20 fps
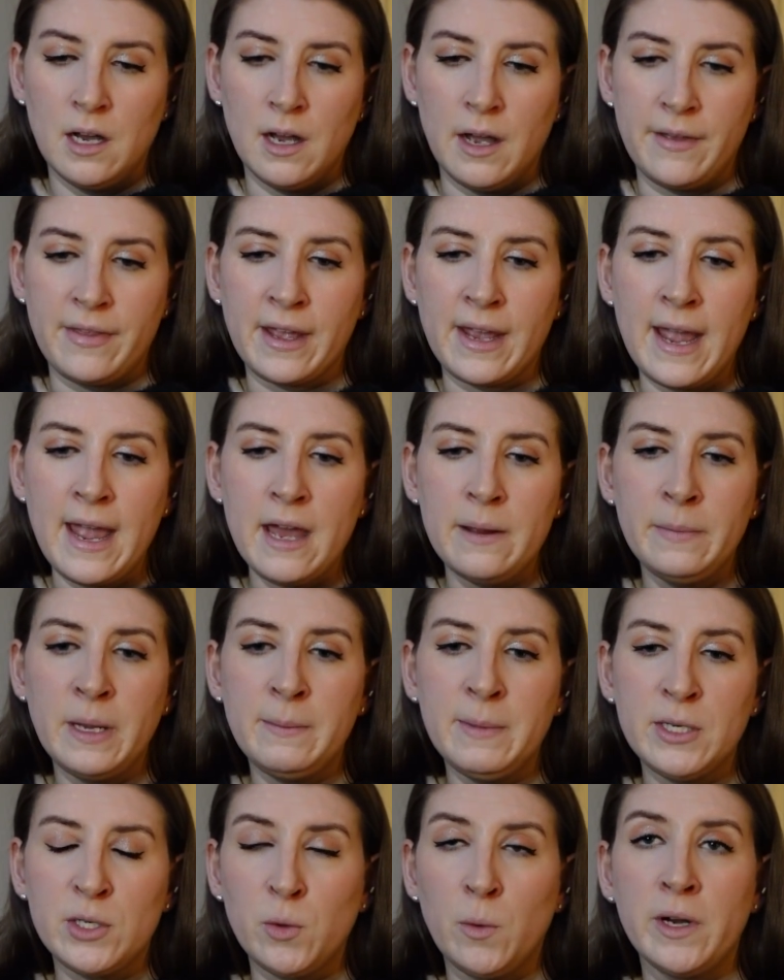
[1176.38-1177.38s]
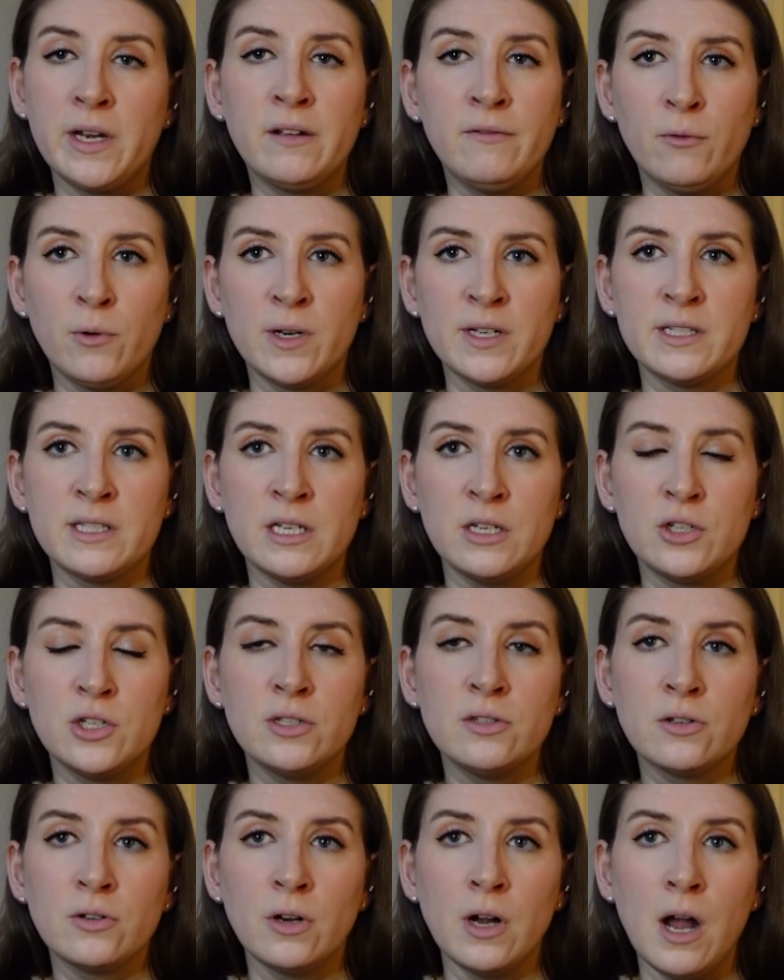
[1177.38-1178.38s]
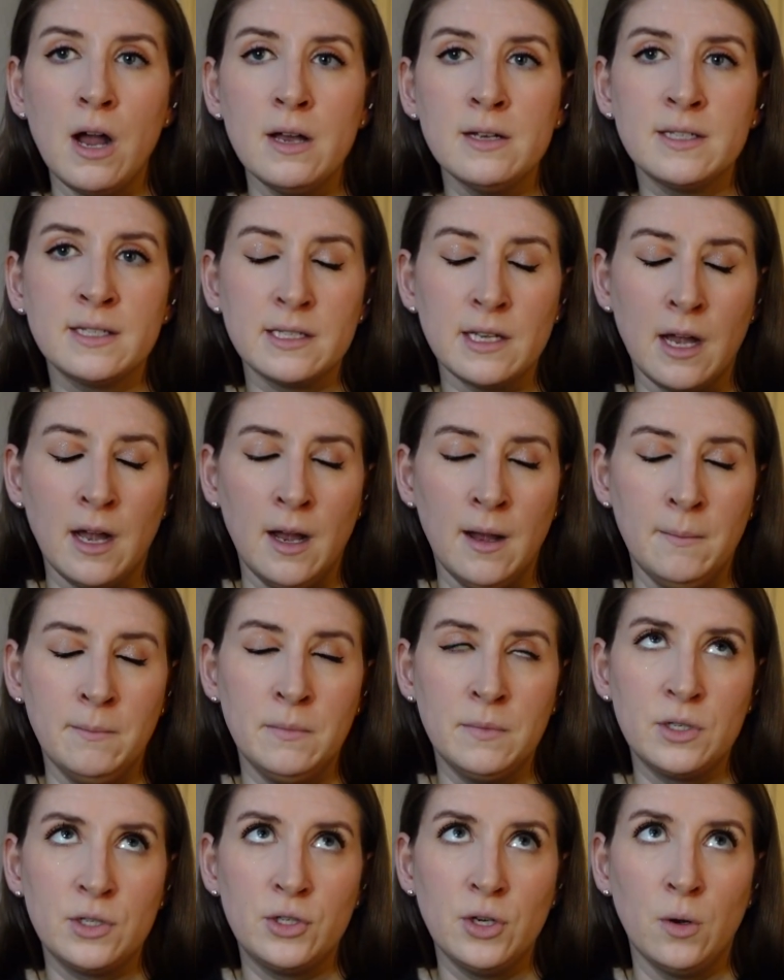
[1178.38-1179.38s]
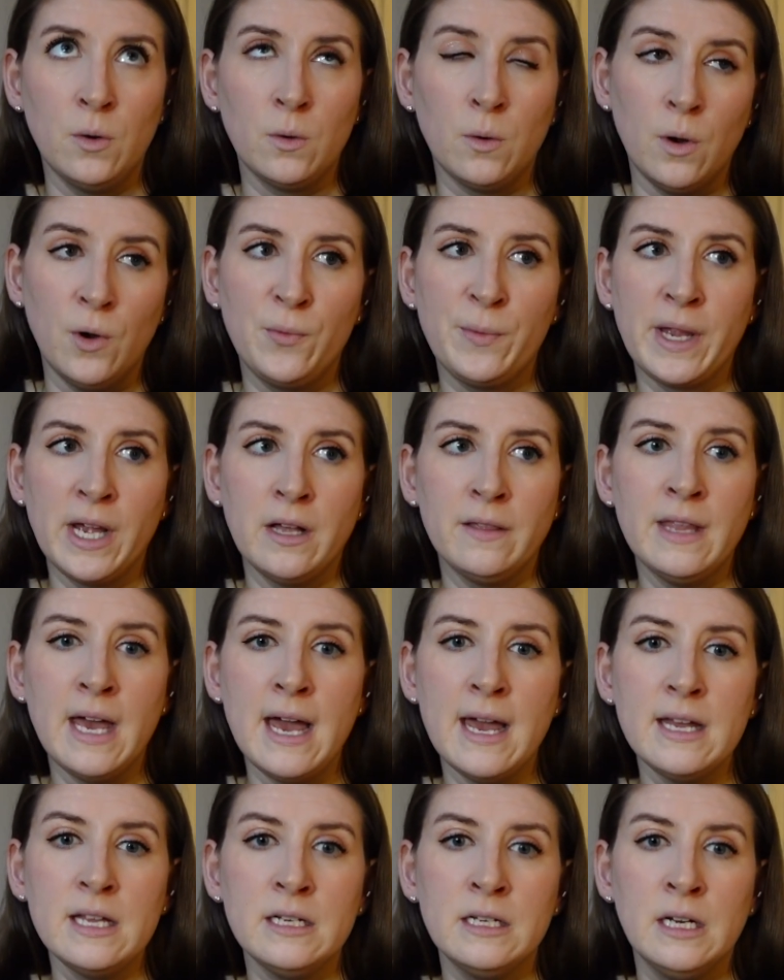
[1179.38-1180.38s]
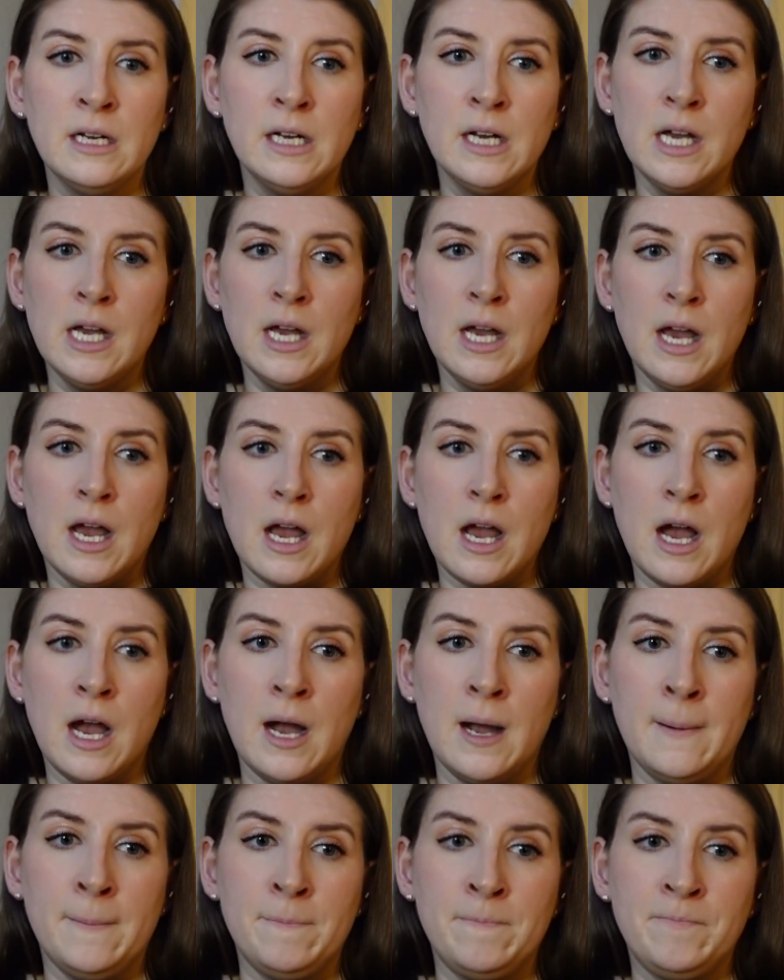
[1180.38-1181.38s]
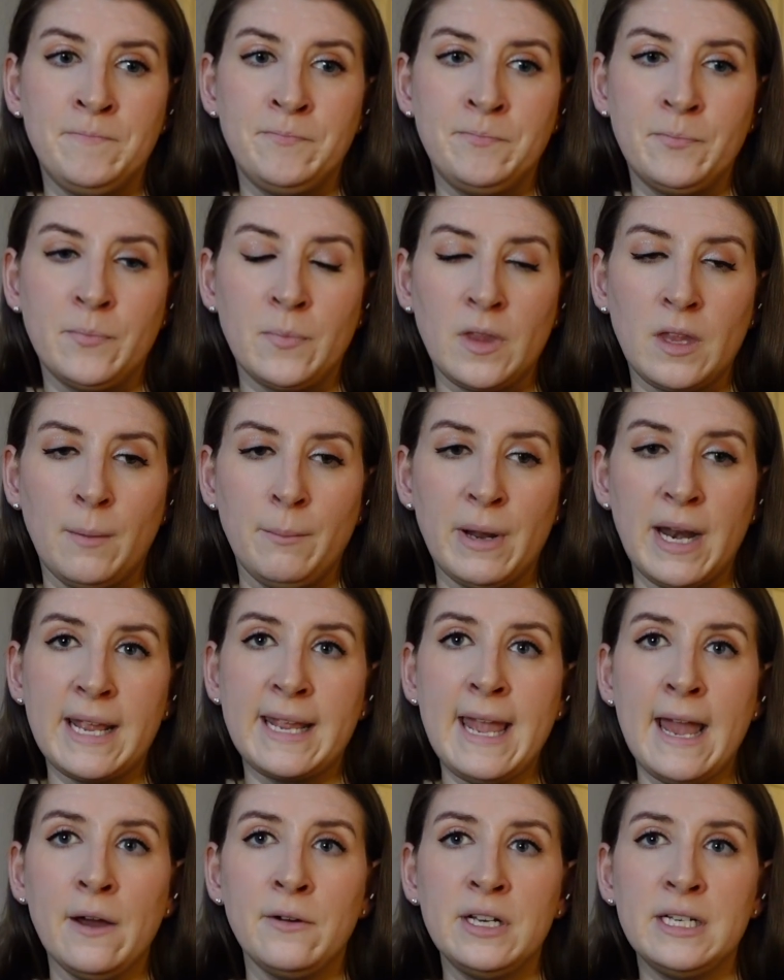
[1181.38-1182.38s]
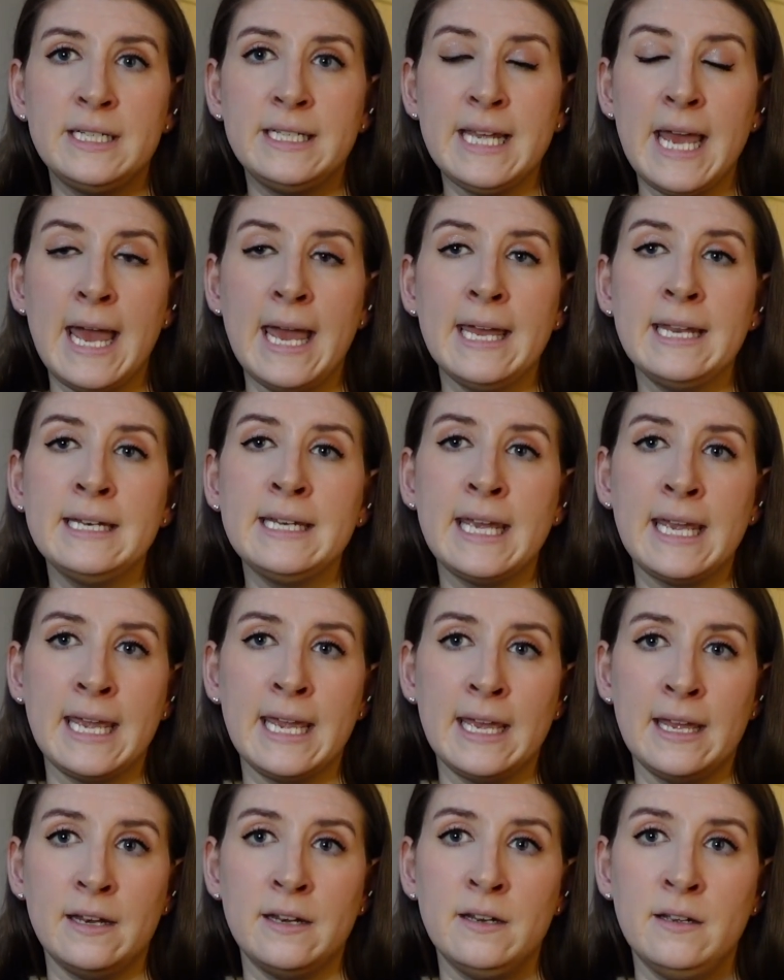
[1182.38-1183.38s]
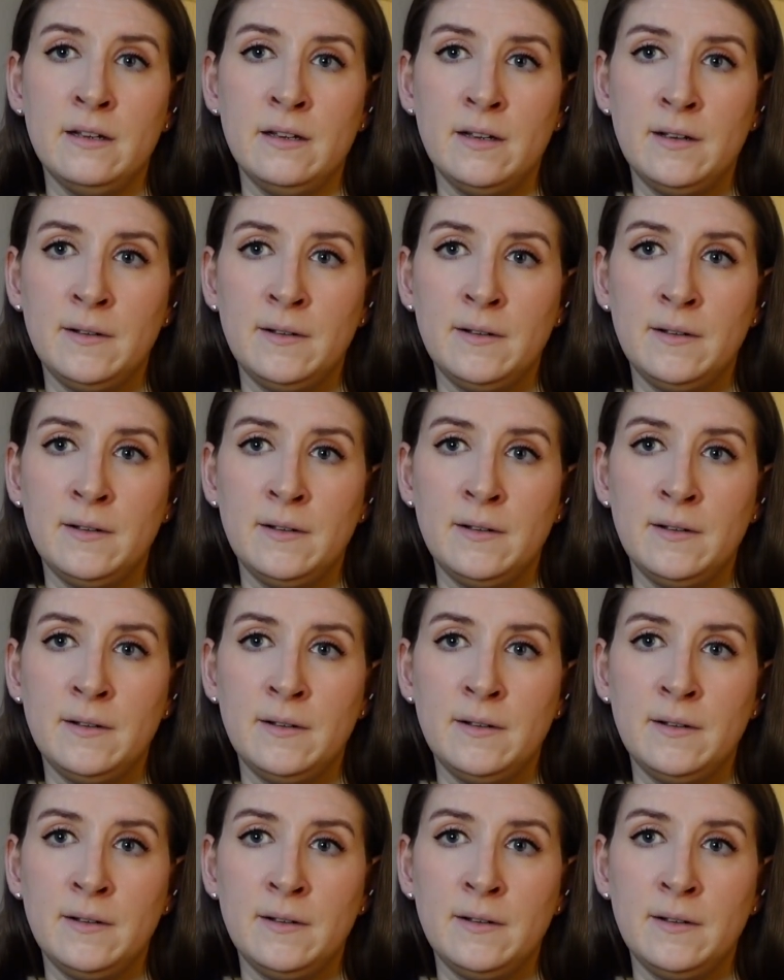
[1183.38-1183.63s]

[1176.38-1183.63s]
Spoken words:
I think I had maybe 24 stitches across. Don't quote me on that. But I counted 10 in